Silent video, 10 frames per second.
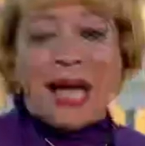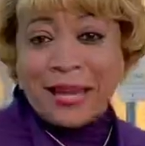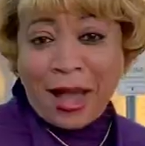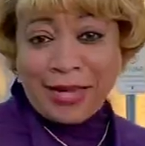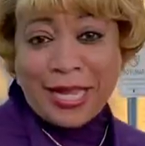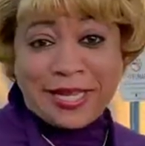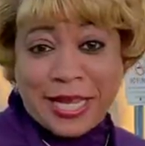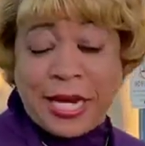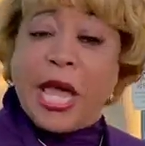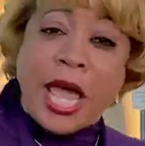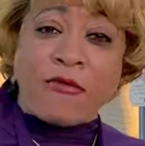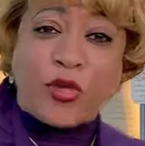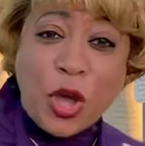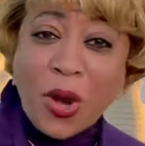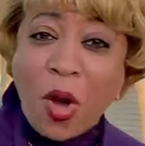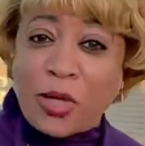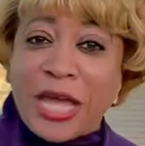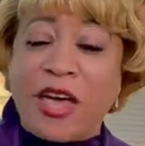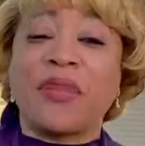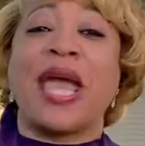Now listen, if you don't
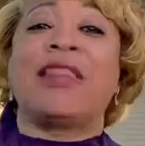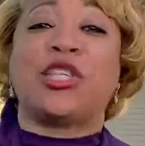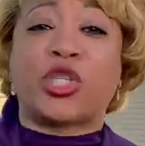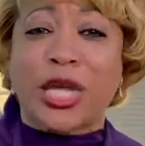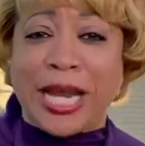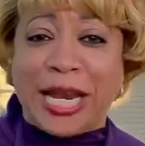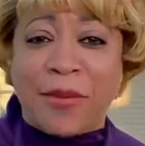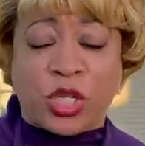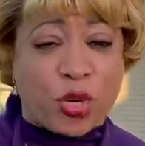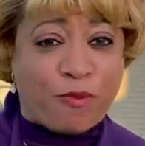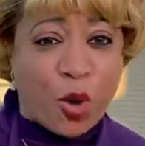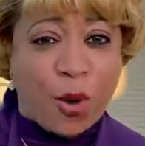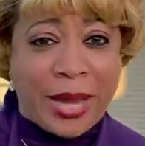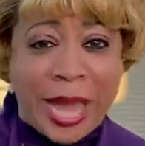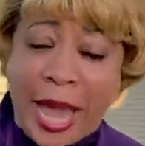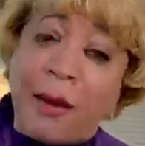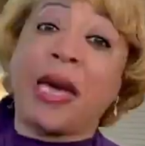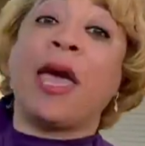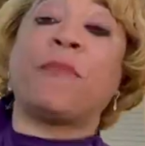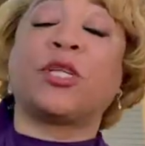live in the city limits of Birmingham,
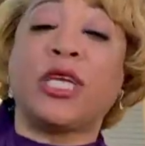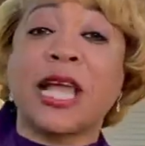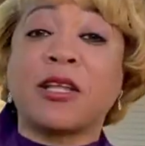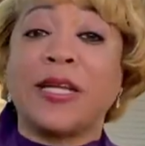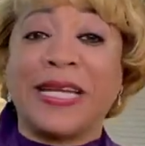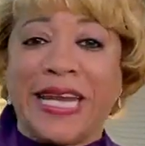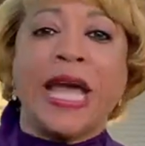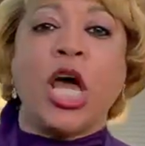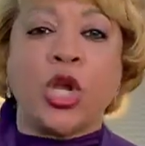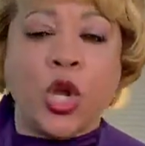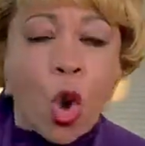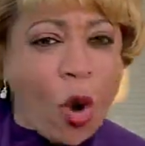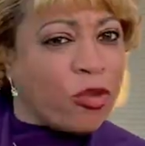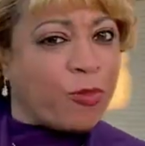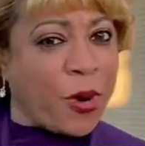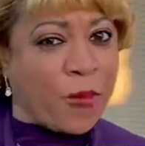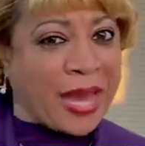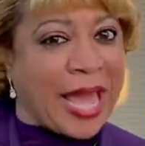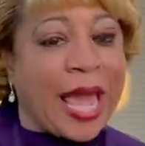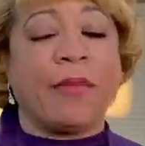and particularly North
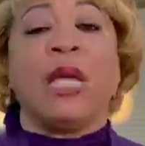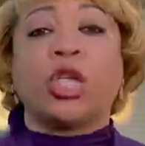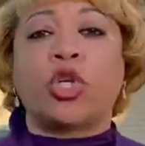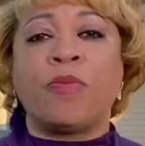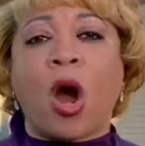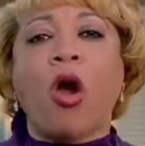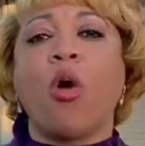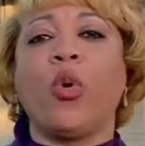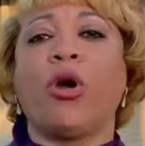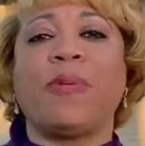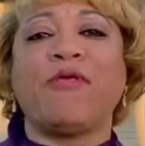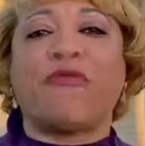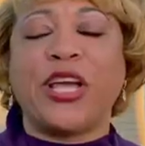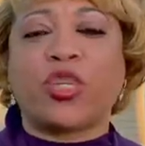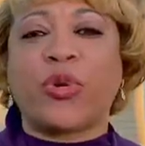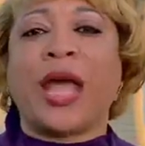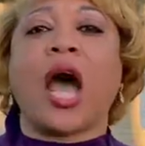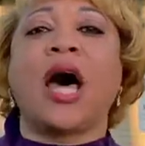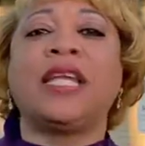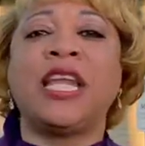Birmingham, tomorrow we'll be featuring
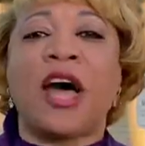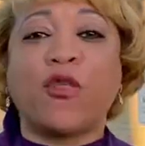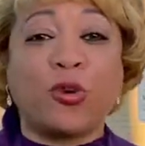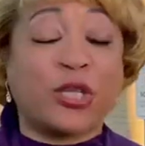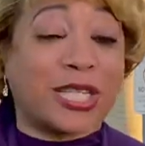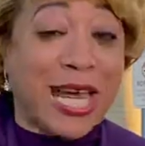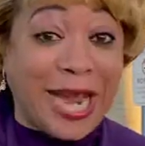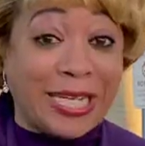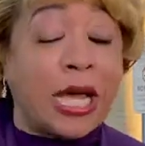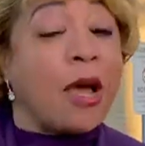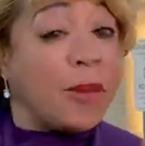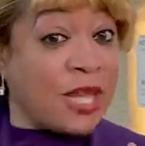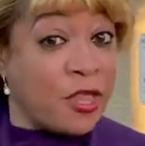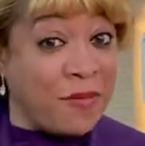another site. But in the